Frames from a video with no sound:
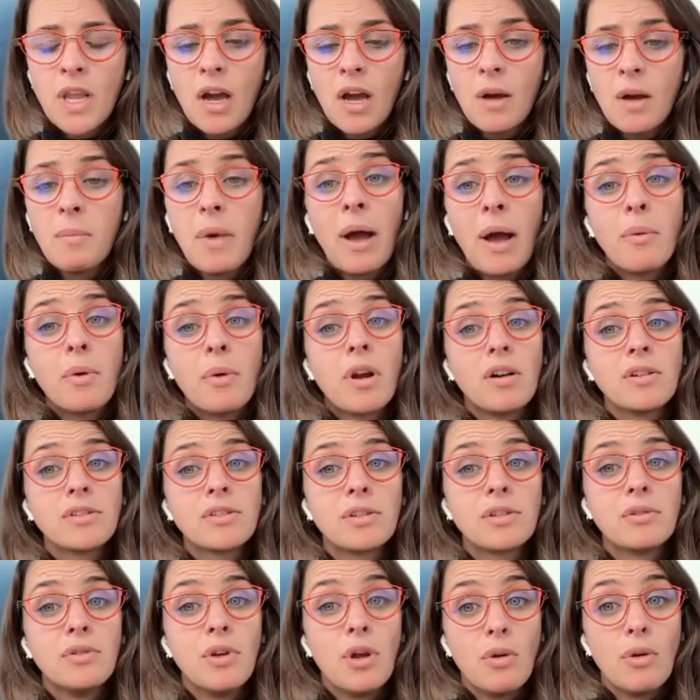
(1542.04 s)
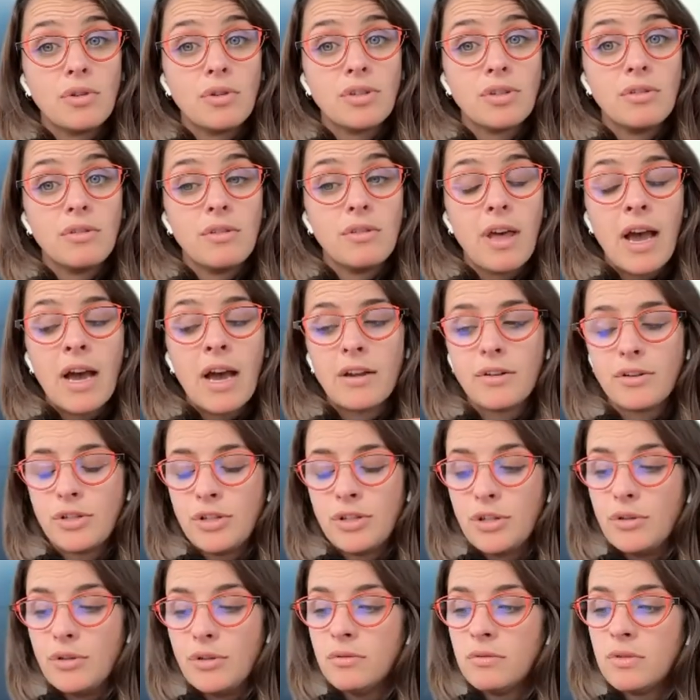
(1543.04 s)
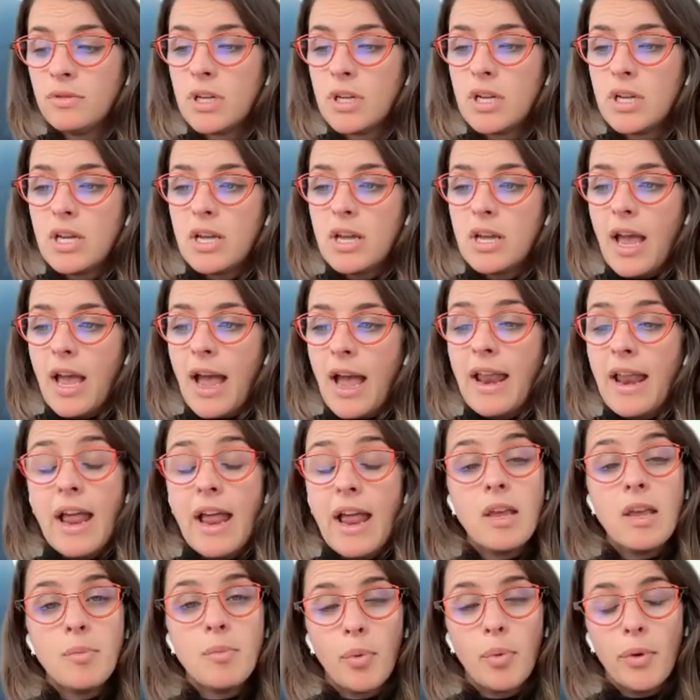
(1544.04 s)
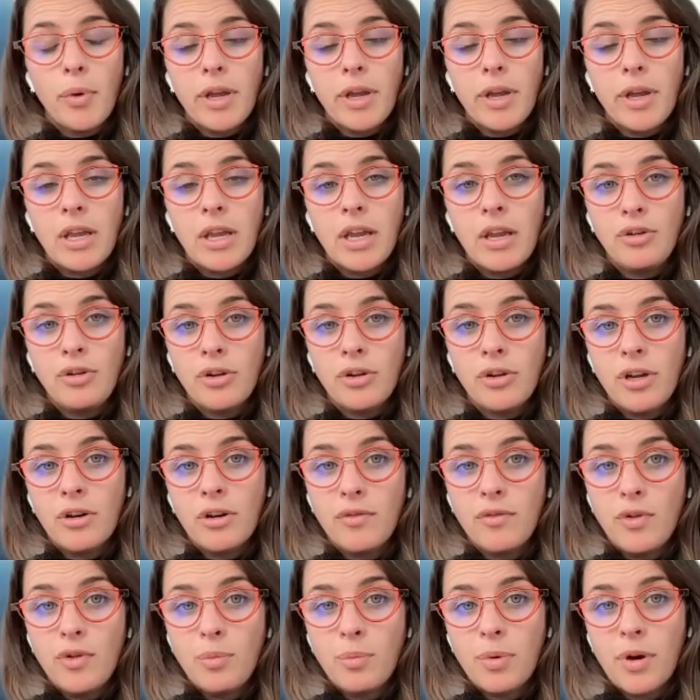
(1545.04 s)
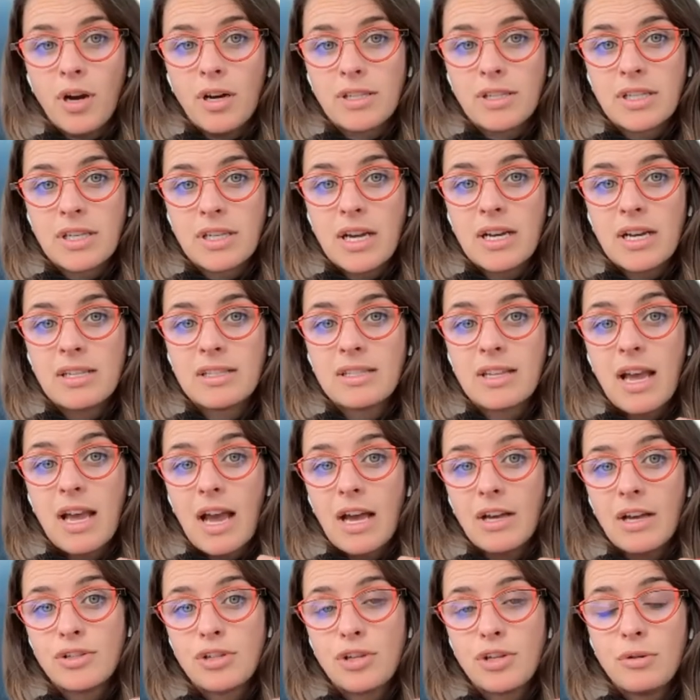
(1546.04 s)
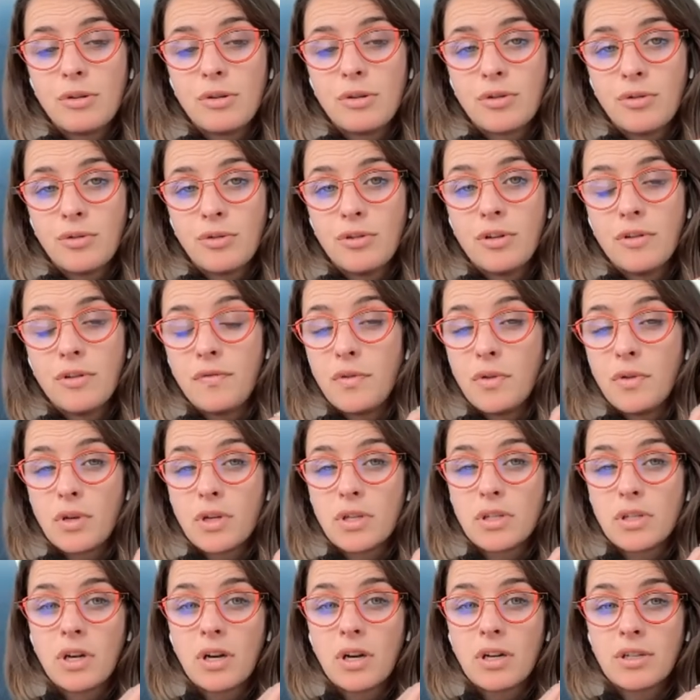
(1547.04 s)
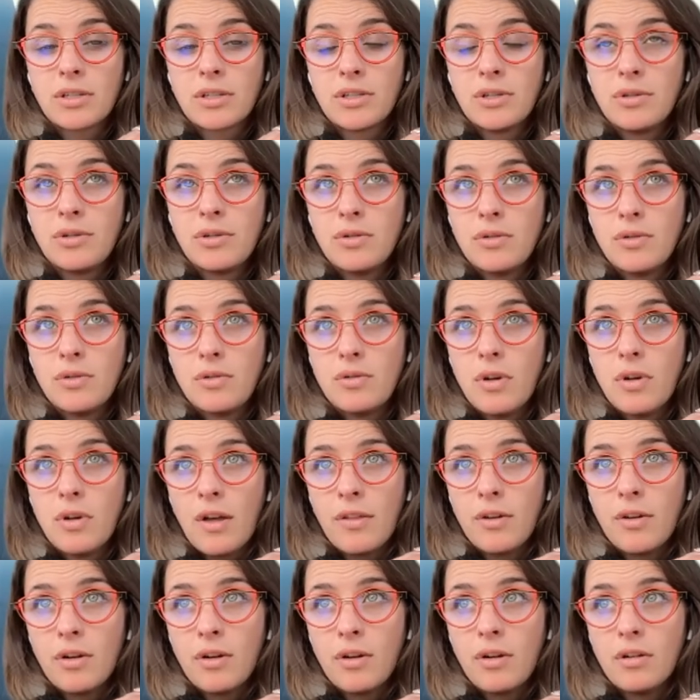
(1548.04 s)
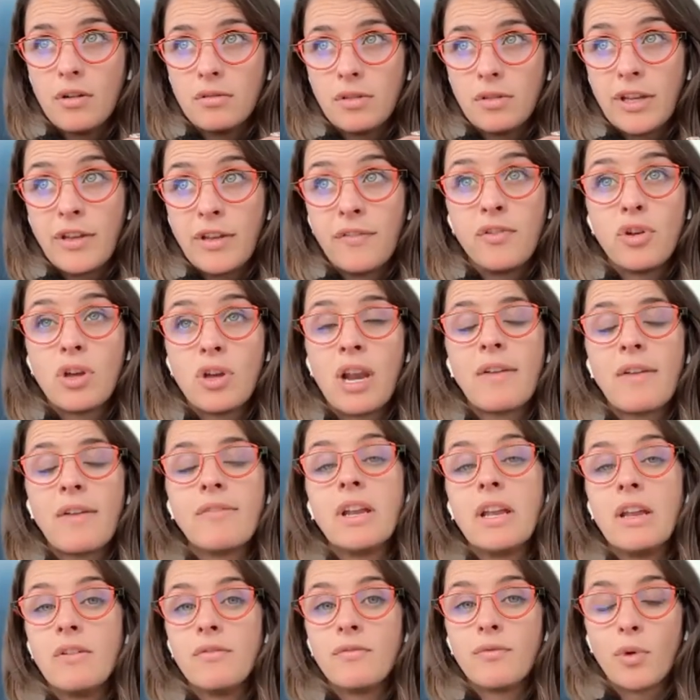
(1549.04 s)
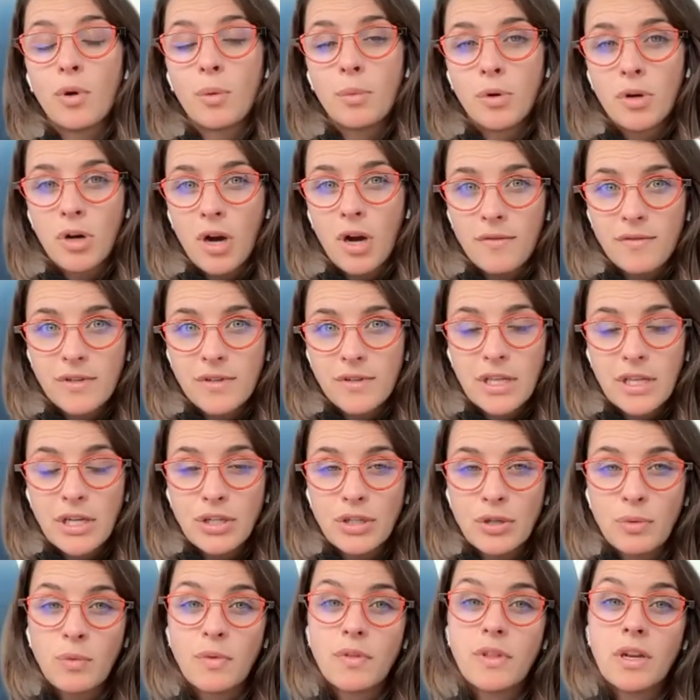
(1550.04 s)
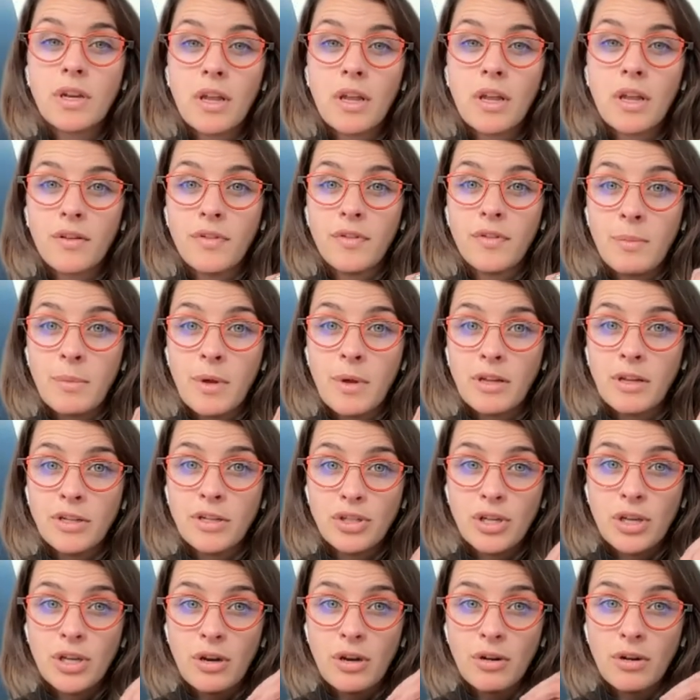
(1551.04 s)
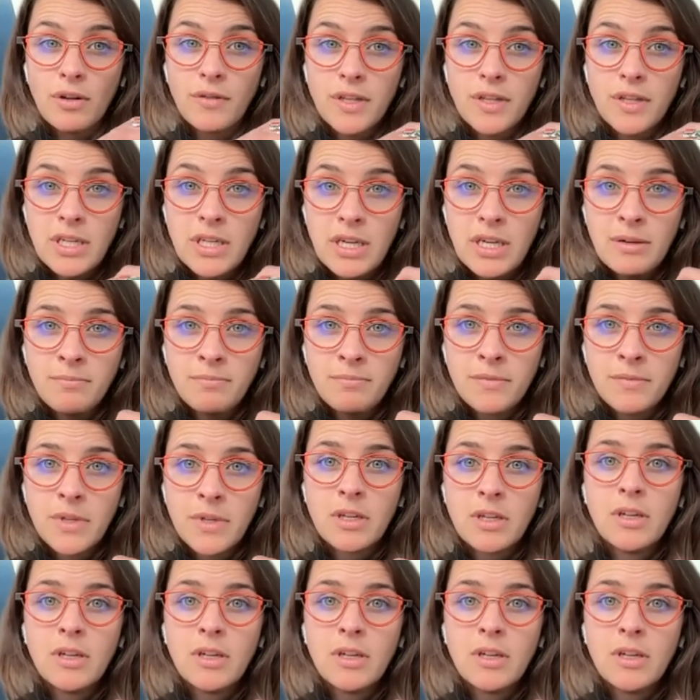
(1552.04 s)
Um, I would also note to that too at any point in your interview process, ask your recruiter if you can talk to other, like if you can have an informal conversation with another female engineer on the team,